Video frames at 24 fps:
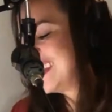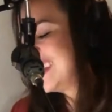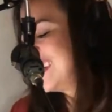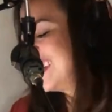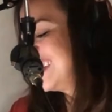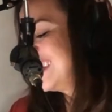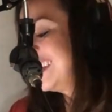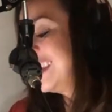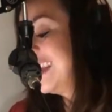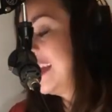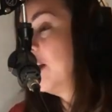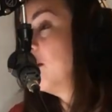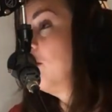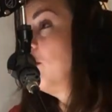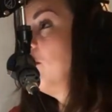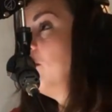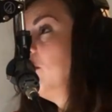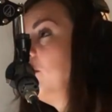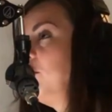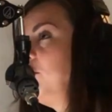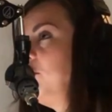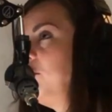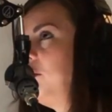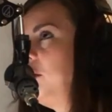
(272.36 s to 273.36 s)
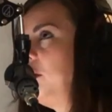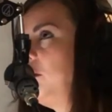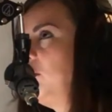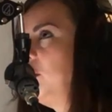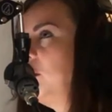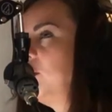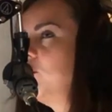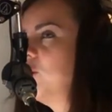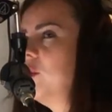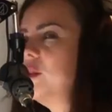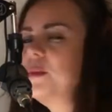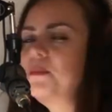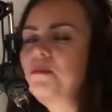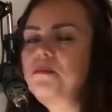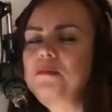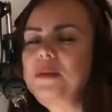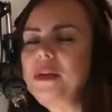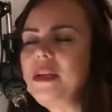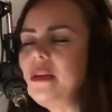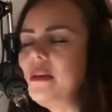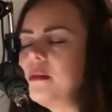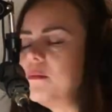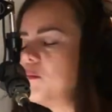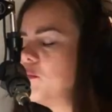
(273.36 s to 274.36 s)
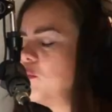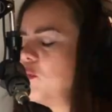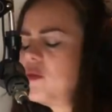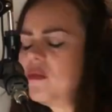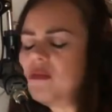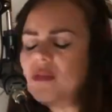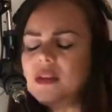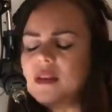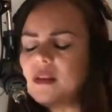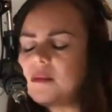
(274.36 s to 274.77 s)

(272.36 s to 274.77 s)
The whole universe was moving